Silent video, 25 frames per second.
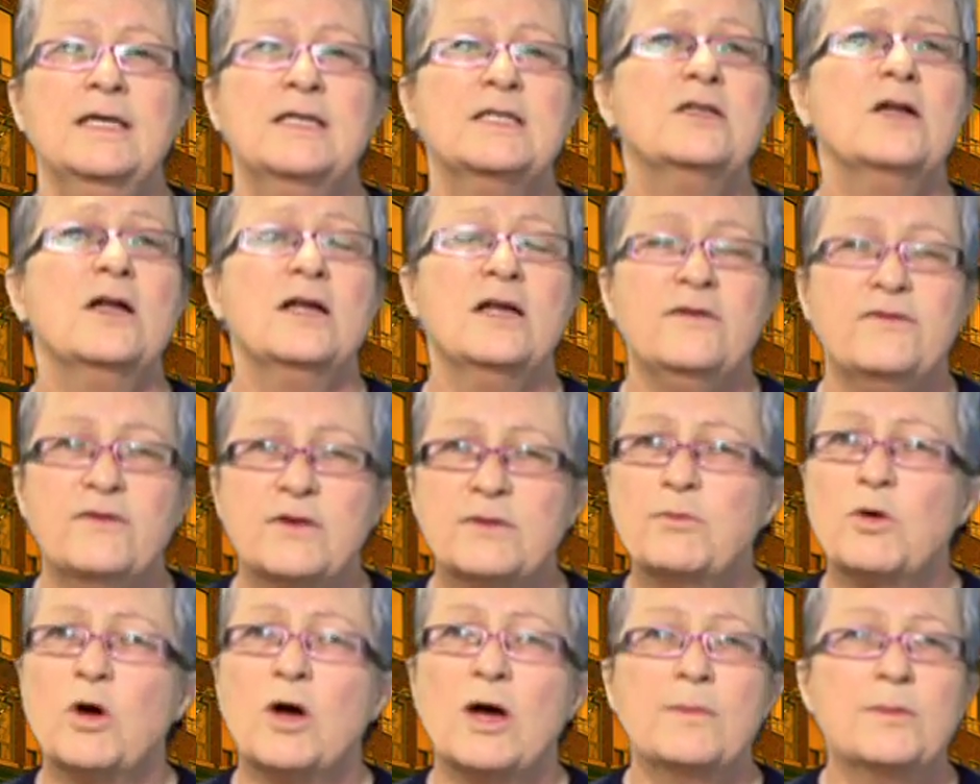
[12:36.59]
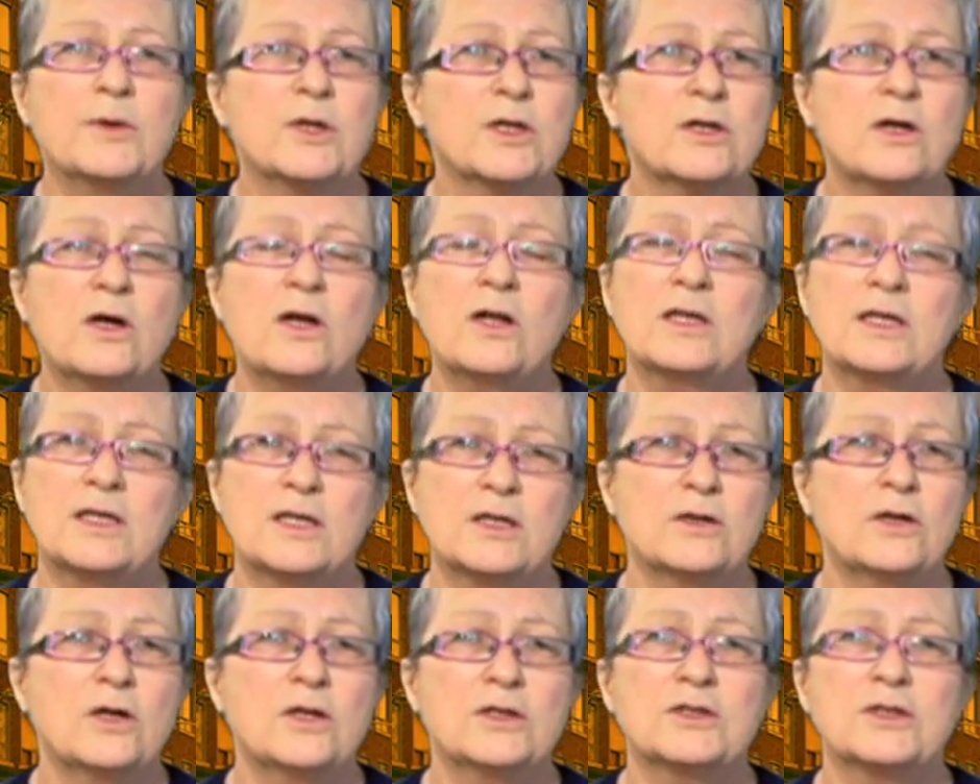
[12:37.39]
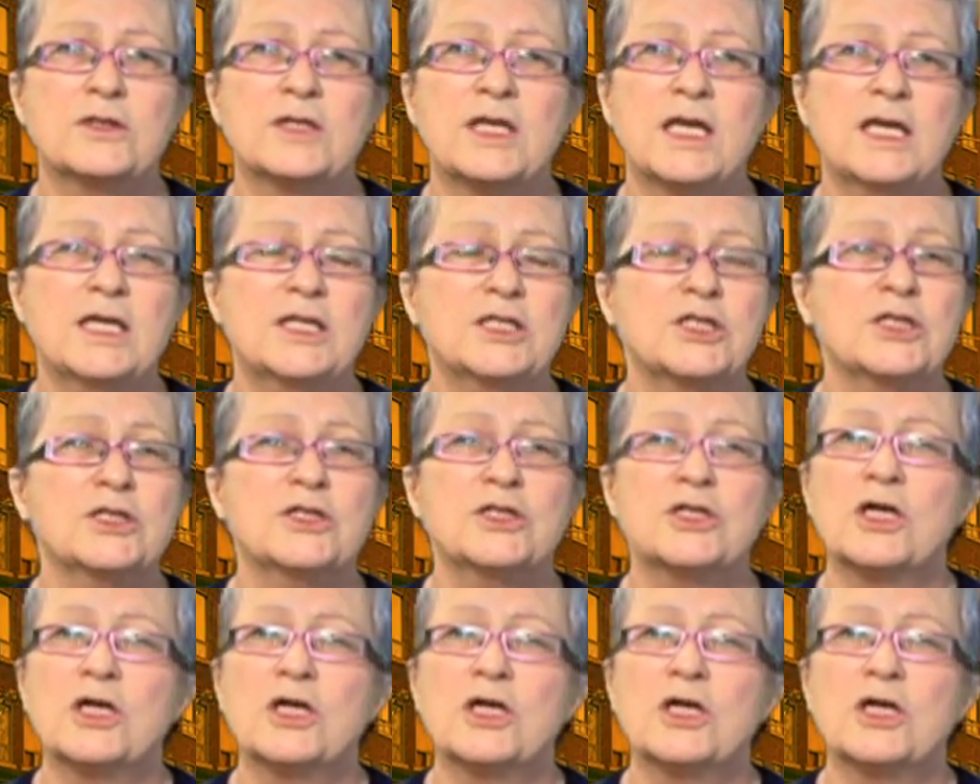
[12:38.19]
It's not even proper to call it an altercation.